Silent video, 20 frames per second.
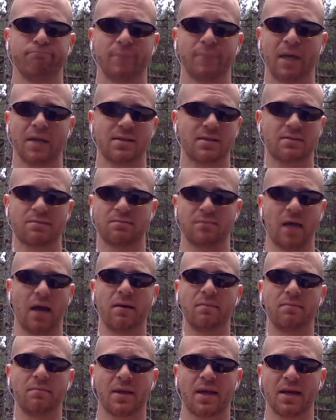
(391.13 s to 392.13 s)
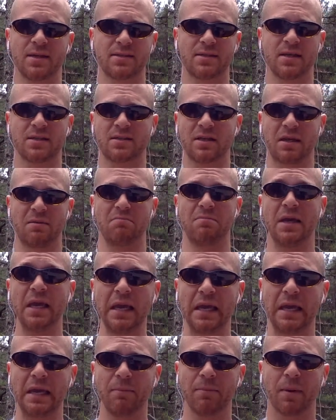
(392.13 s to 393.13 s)
That's not because necessarily
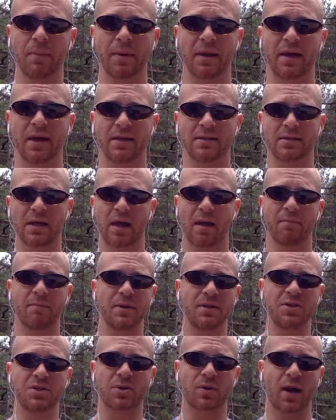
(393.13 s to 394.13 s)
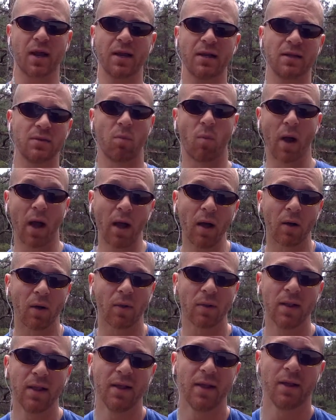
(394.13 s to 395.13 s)
me, but because I've been trained
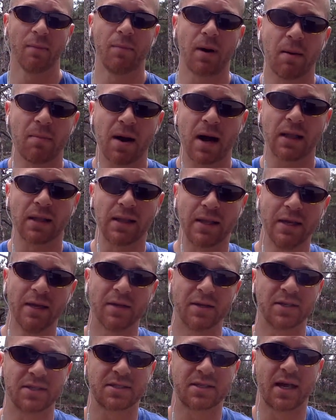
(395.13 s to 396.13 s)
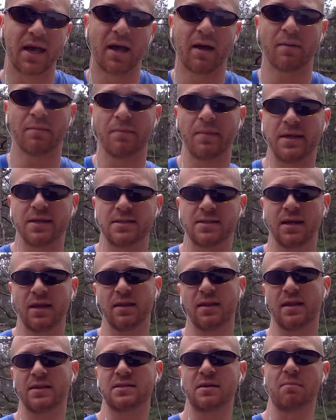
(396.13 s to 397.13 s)
well by my leaders to help me see
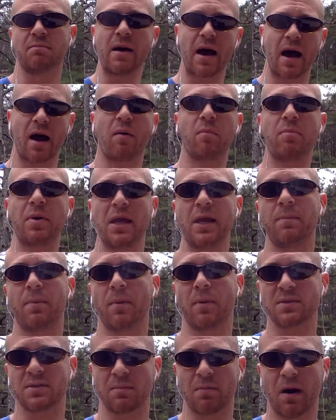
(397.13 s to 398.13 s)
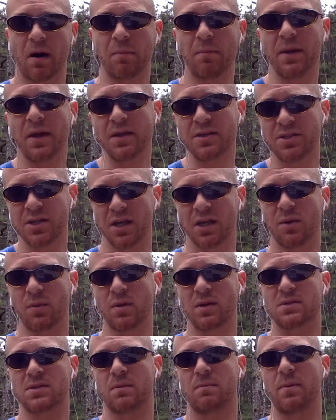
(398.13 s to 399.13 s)
that it's about people. It's about being
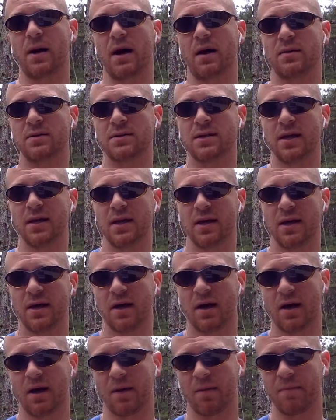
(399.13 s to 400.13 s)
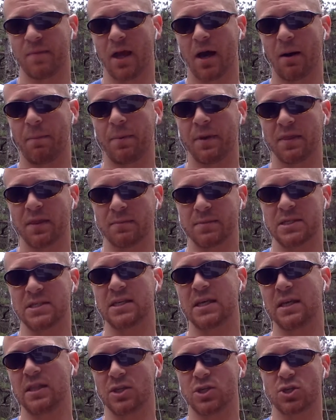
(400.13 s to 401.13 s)
genuine. It's about helping them
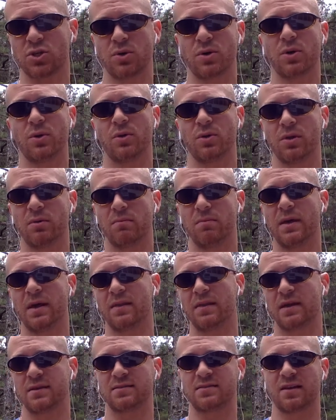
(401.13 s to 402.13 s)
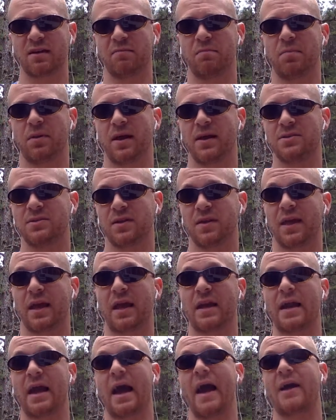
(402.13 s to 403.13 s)
see the truth and being that safe place so they
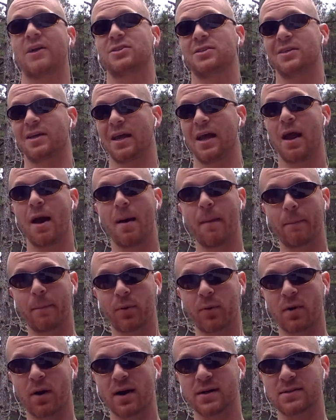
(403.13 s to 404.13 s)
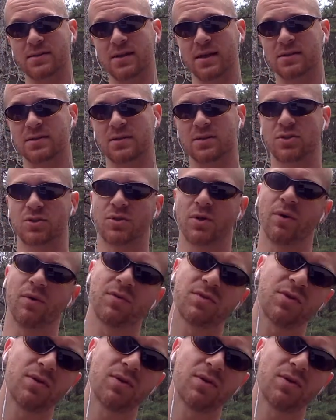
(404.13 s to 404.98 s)
can actually process the truth.